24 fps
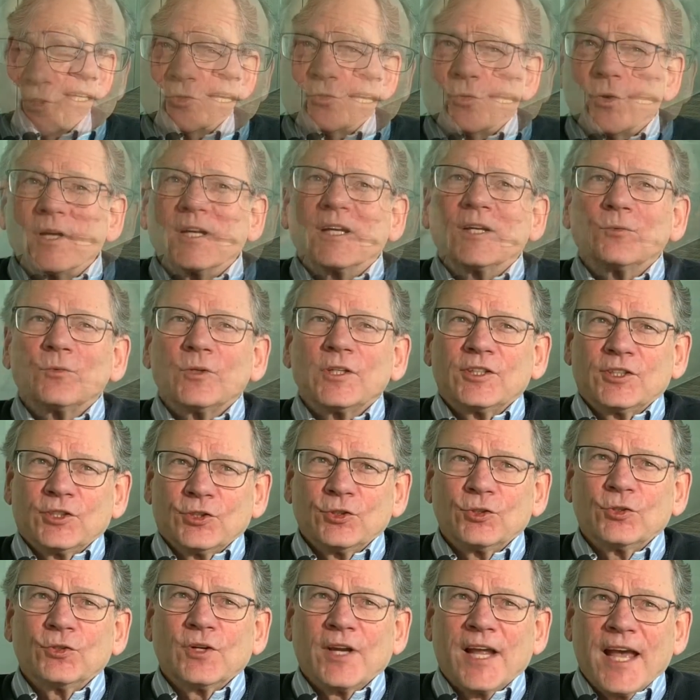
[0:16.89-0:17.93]
What can we
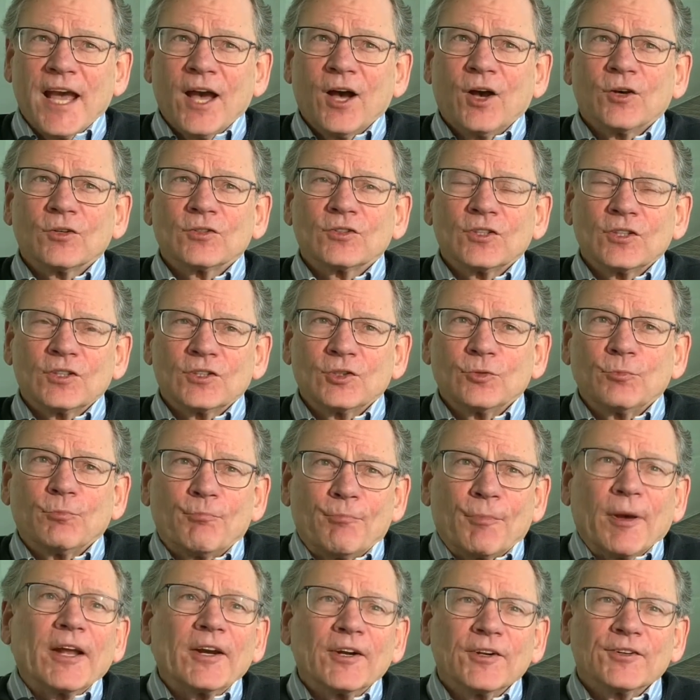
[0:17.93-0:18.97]
do now to do
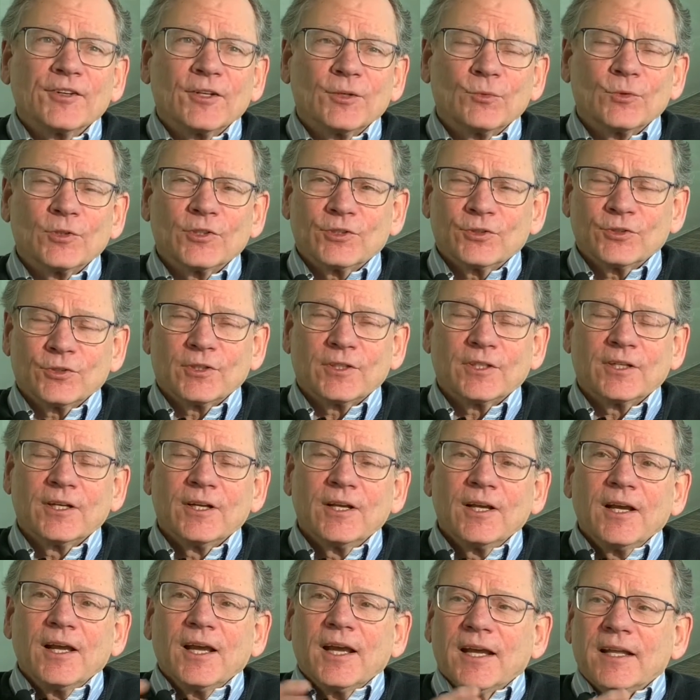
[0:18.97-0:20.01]
better than we're doing?
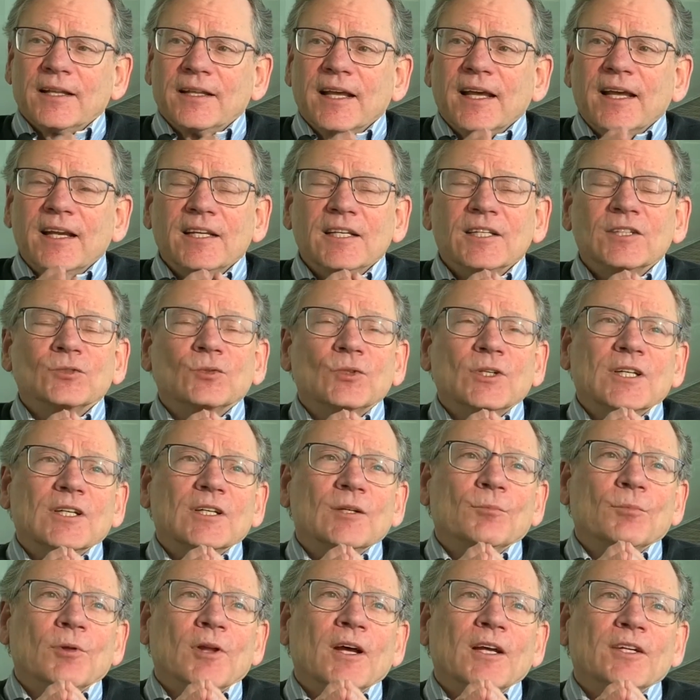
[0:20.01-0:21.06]
And that is we can
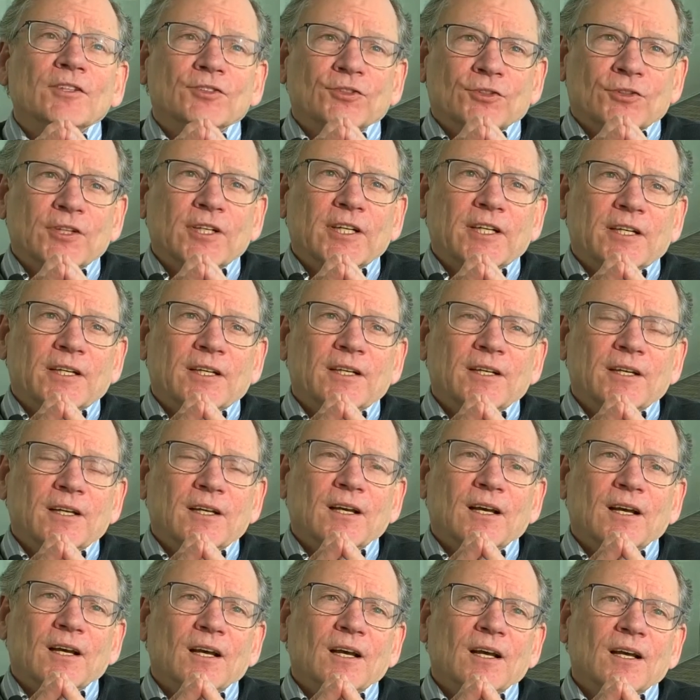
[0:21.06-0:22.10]
apply screening
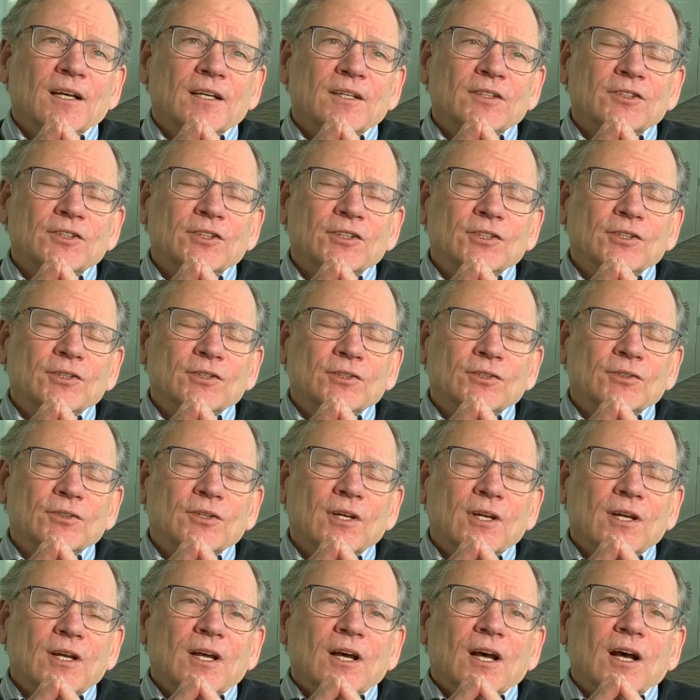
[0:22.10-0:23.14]
to
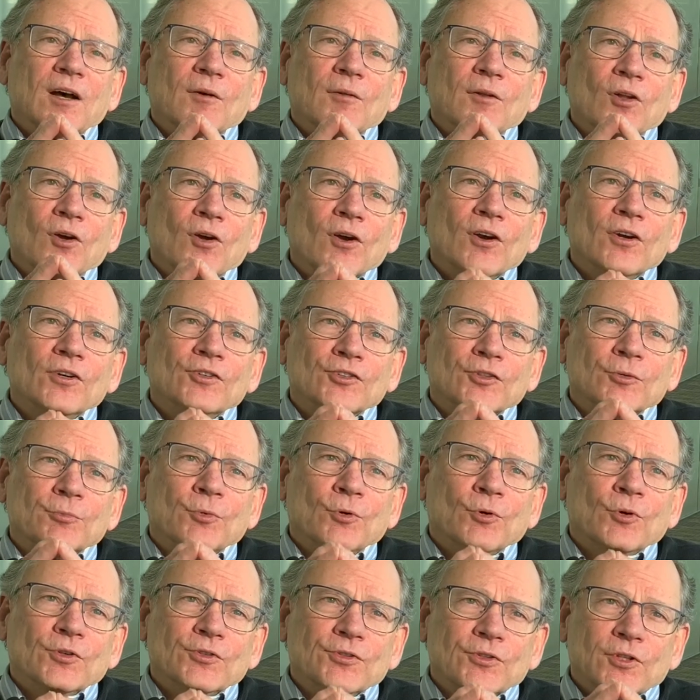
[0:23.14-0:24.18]
a larger
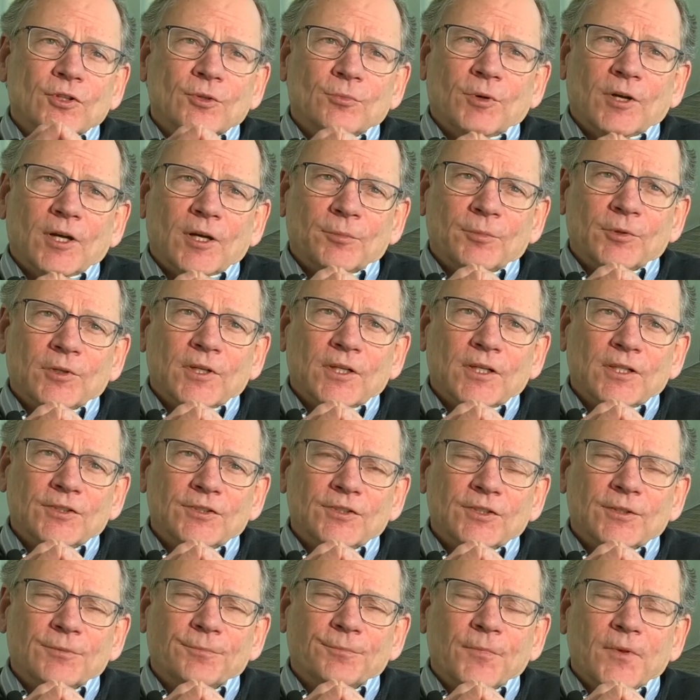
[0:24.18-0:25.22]
portion of the
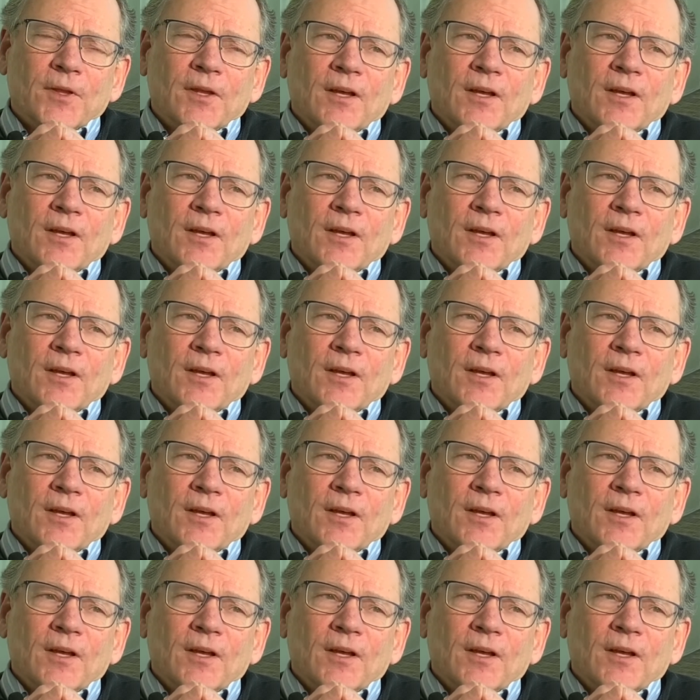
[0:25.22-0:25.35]
population.